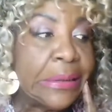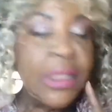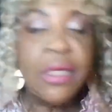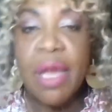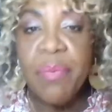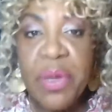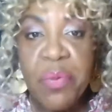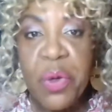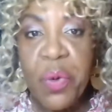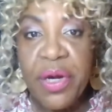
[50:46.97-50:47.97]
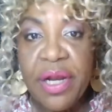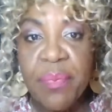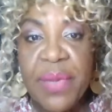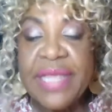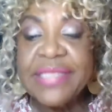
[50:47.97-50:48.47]
ooh, I'm being recorded,
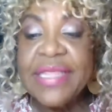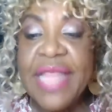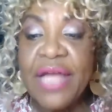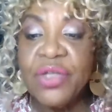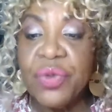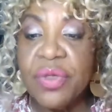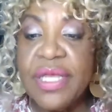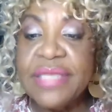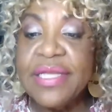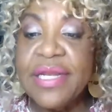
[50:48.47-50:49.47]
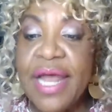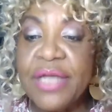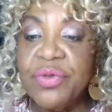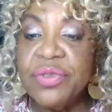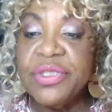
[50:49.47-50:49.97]
but it's natural. It's a
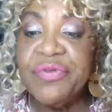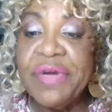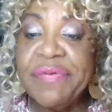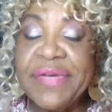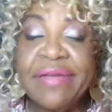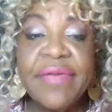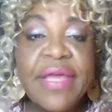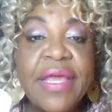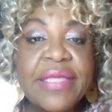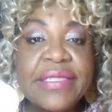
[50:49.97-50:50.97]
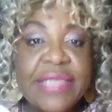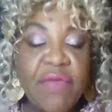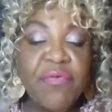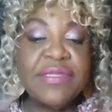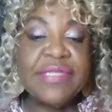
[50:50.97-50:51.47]
natural derivative,
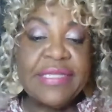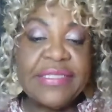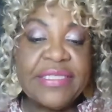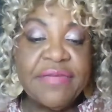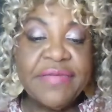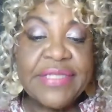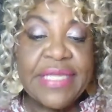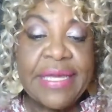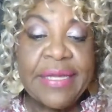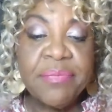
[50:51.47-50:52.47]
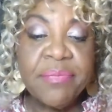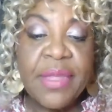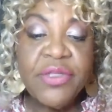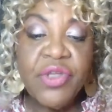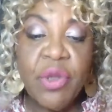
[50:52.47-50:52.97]
safe for sensitive skin
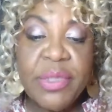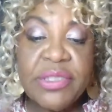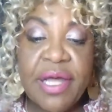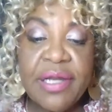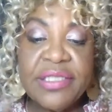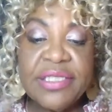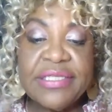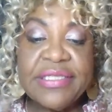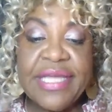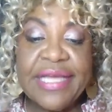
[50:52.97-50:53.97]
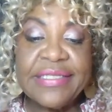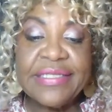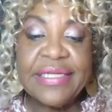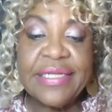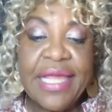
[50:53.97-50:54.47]
dermatologist
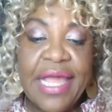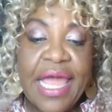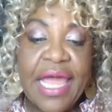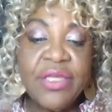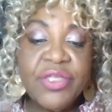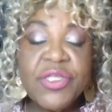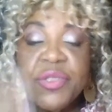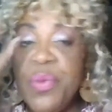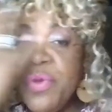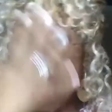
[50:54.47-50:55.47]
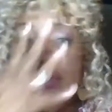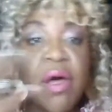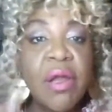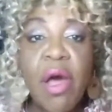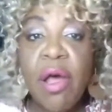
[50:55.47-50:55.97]
tested, and you just smooth it
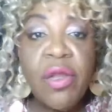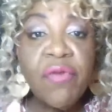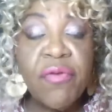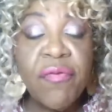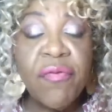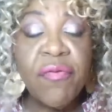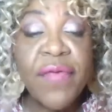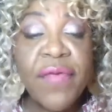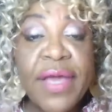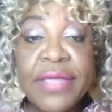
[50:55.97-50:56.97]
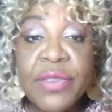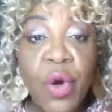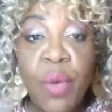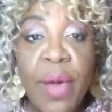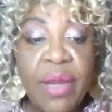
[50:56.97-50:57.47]
all all over face or
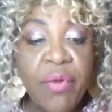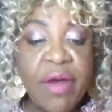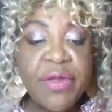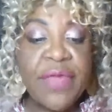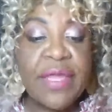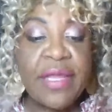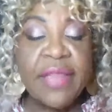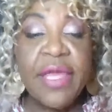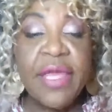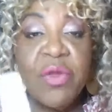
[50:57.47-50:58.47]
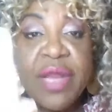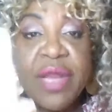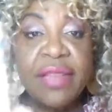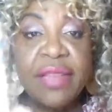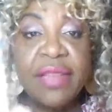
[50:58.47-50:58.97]
body wherever you're feeling that you
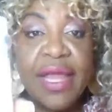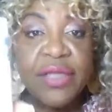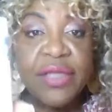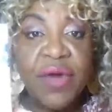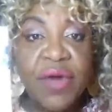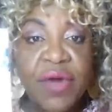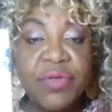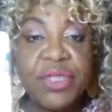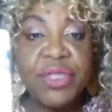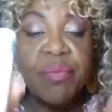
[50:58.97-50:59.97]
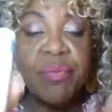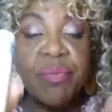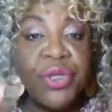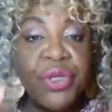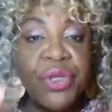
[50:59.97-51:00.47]
need that extra hydration,
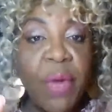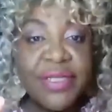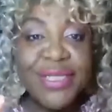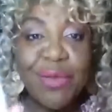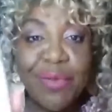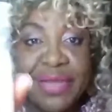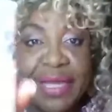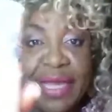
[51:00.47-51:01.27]
but you don't want to deal with